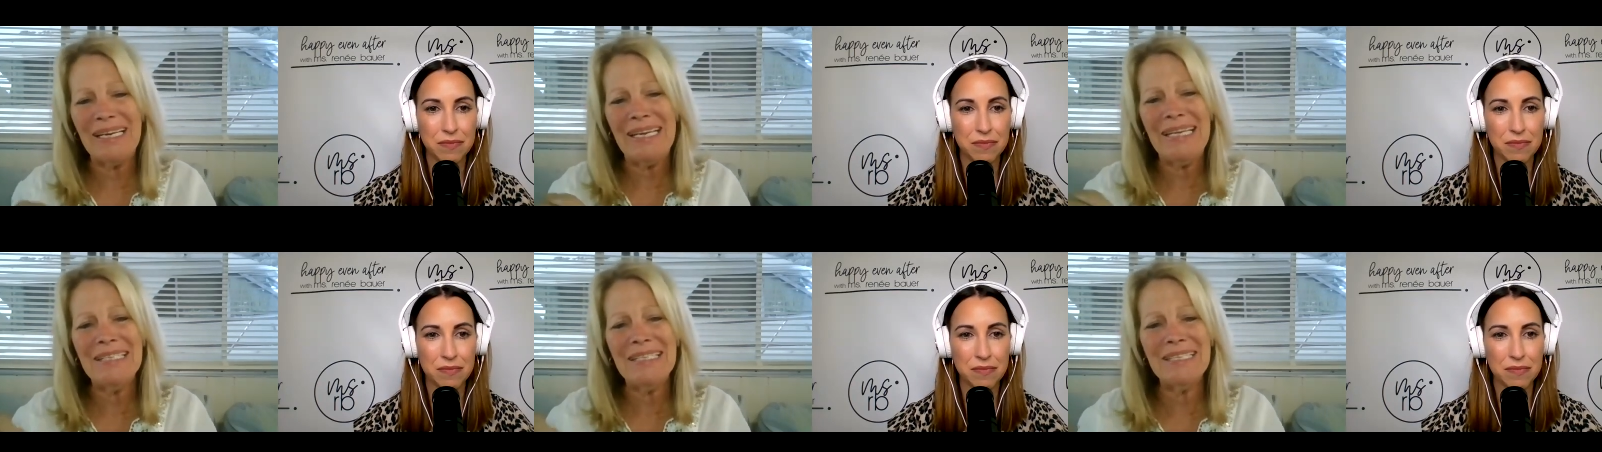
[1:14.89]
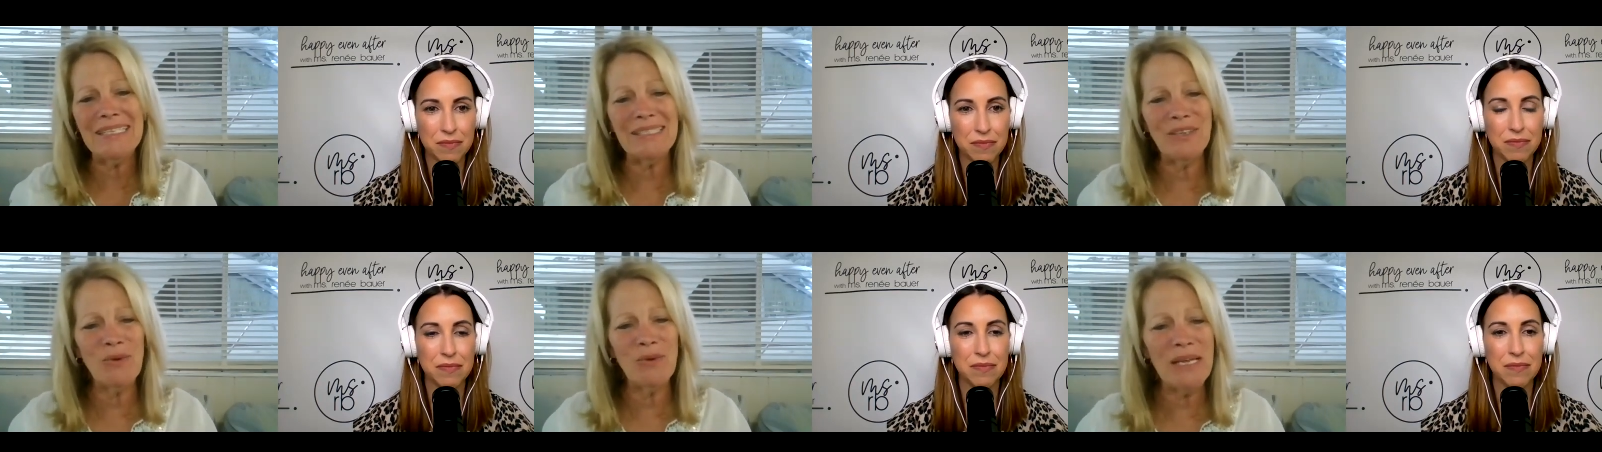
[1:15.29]

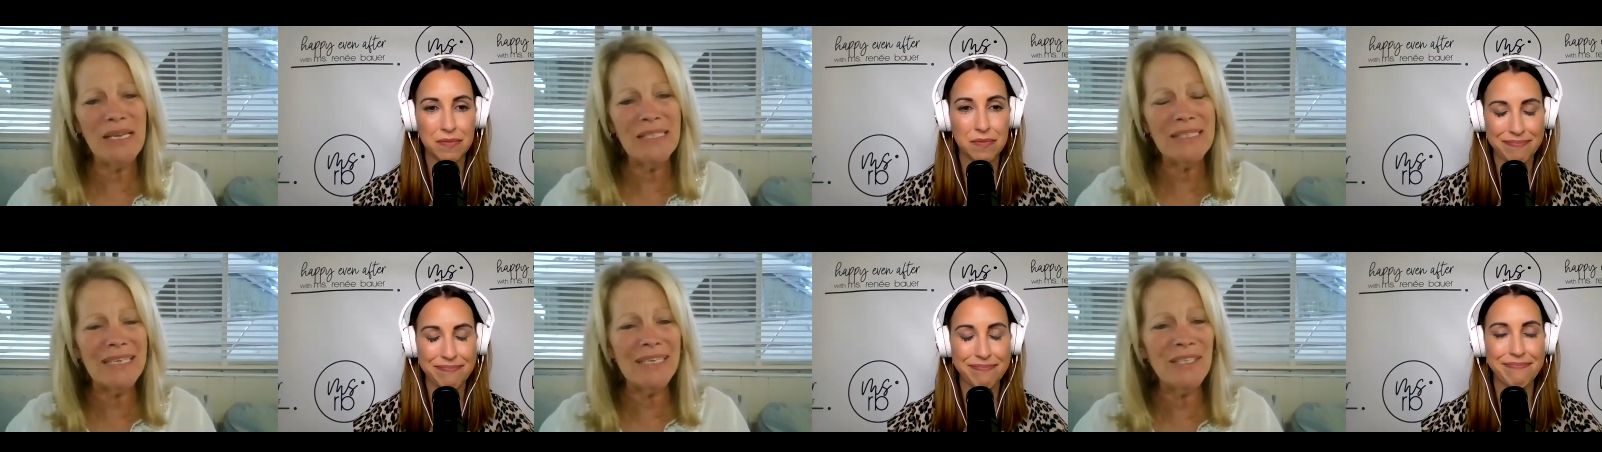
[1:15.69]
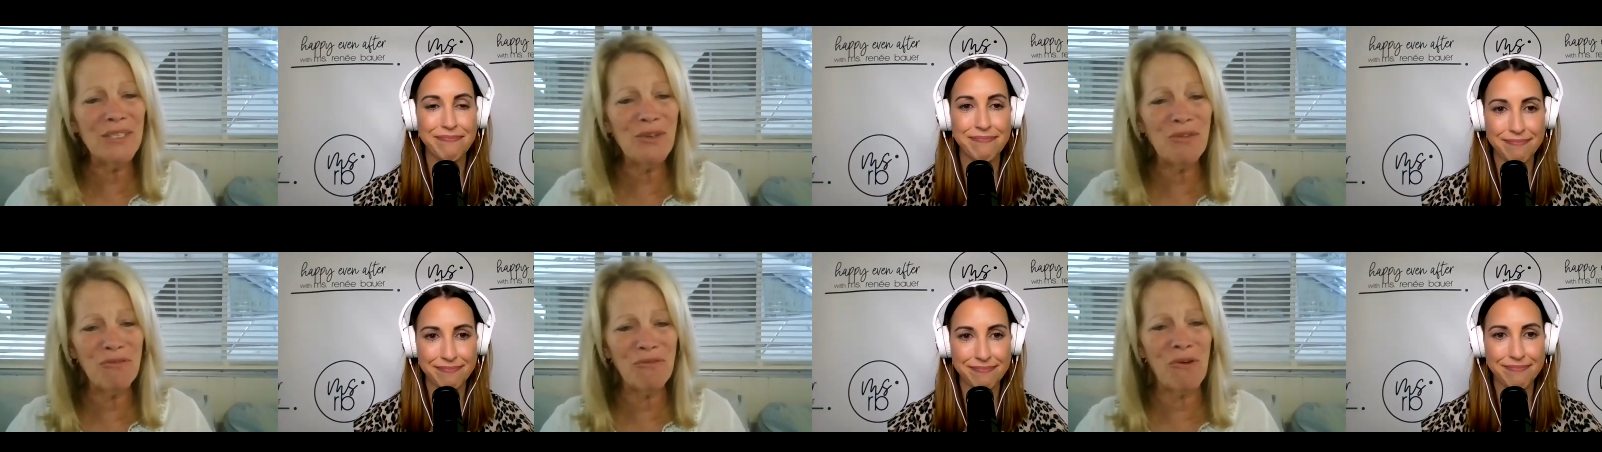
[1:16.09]
Speaker 1: eases you ease
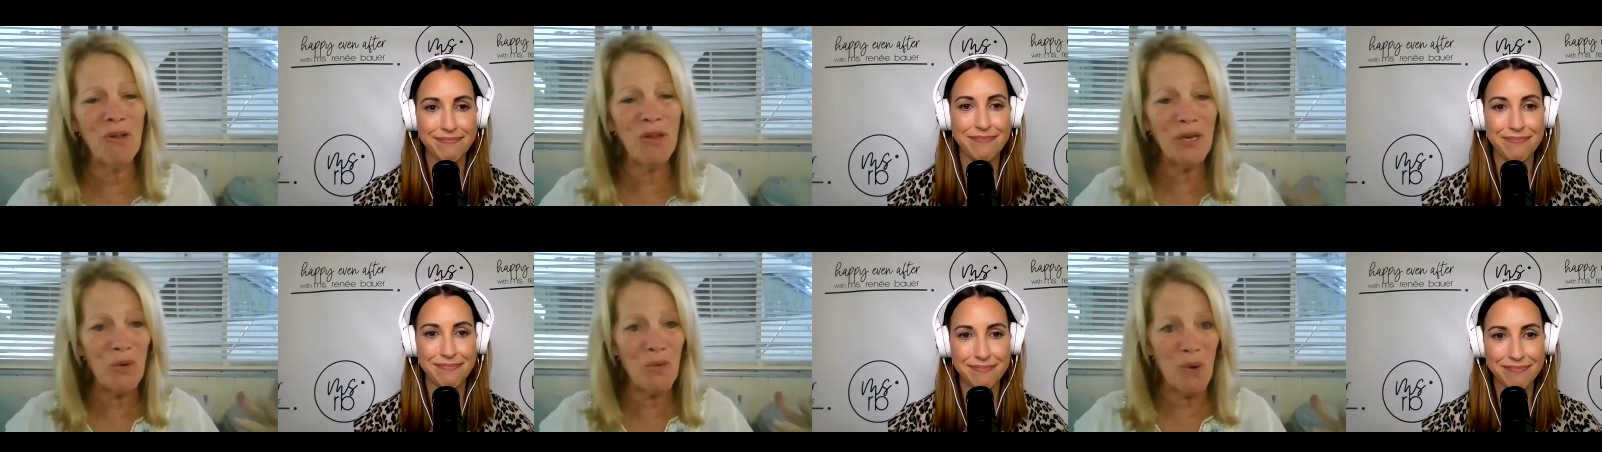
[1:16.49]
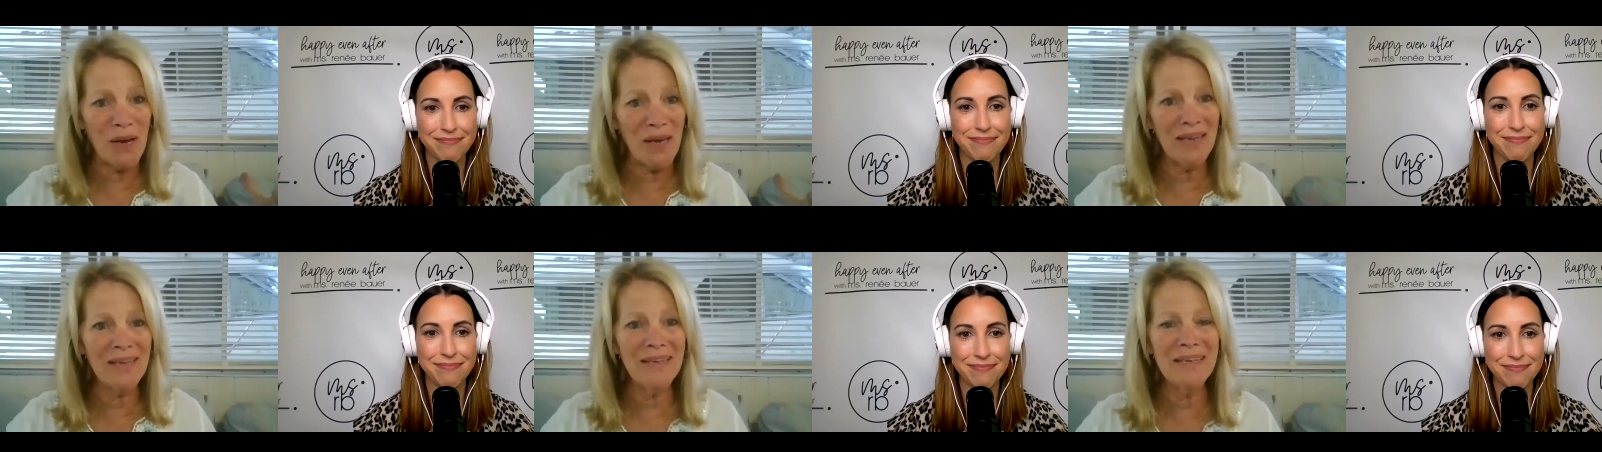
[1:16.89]
into a fully
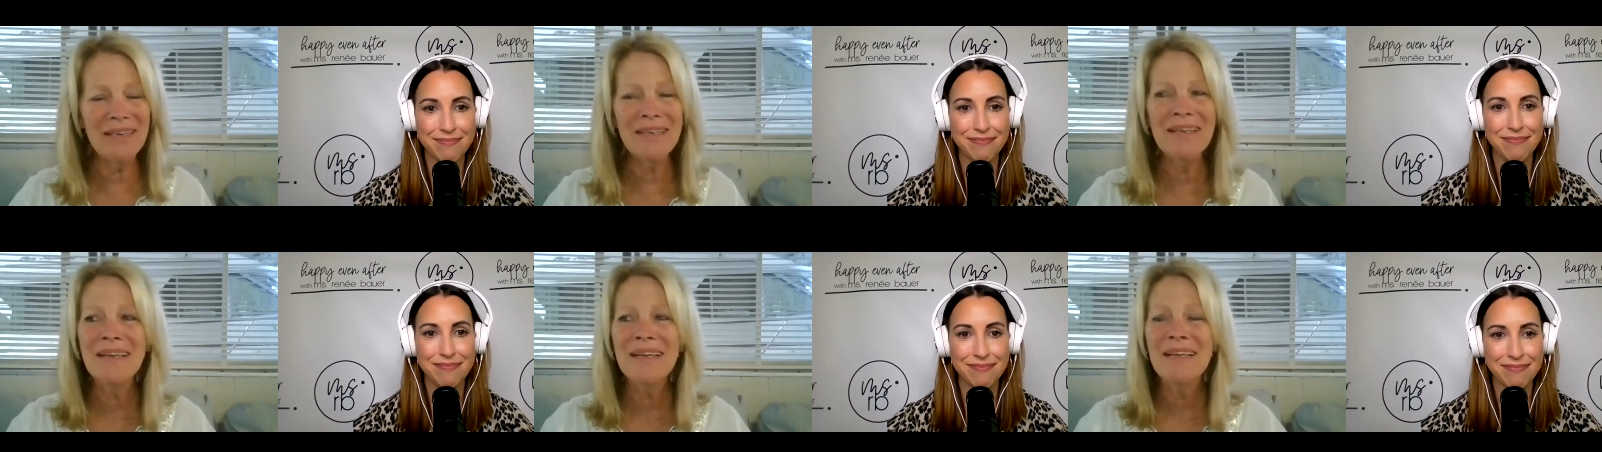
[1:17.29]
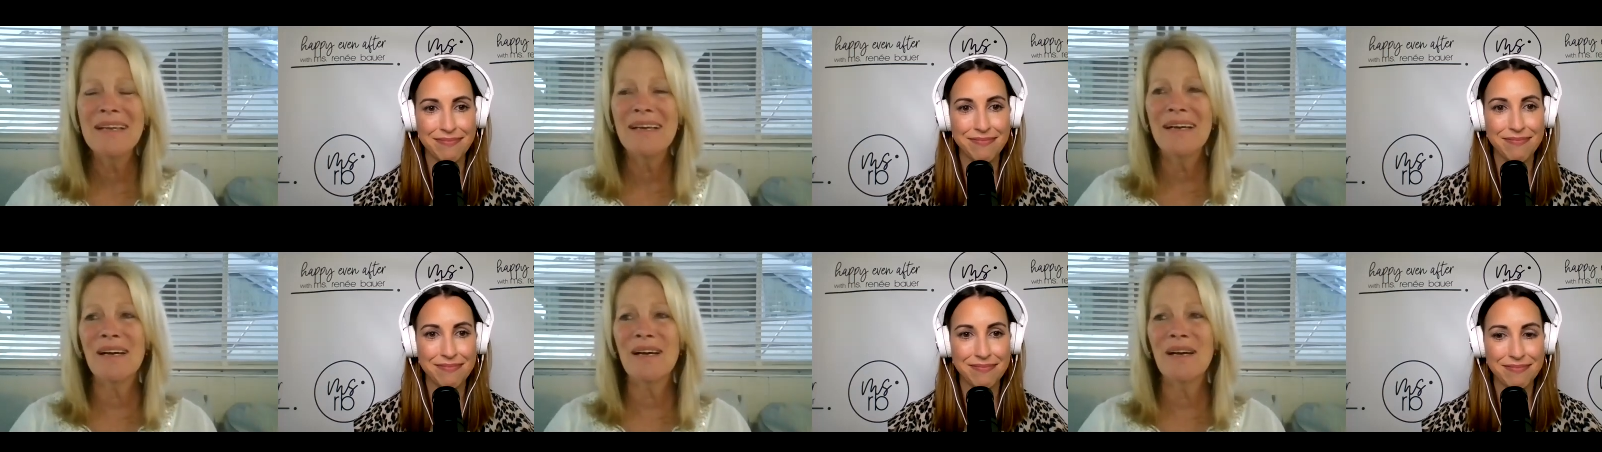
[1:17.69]
awaken
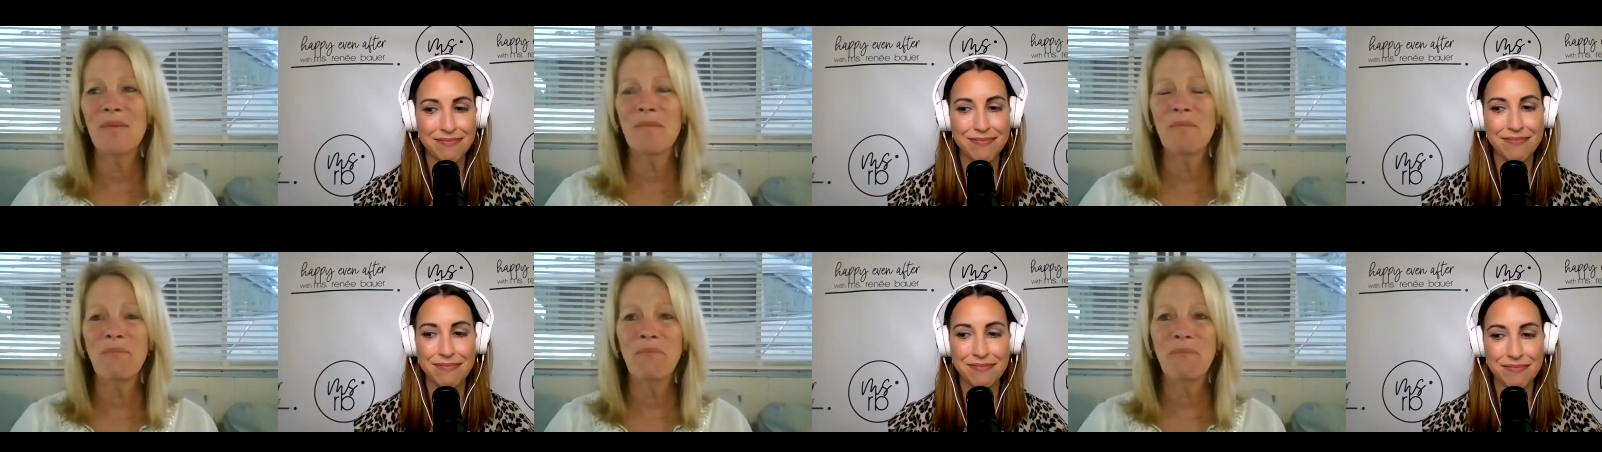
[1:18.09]
um,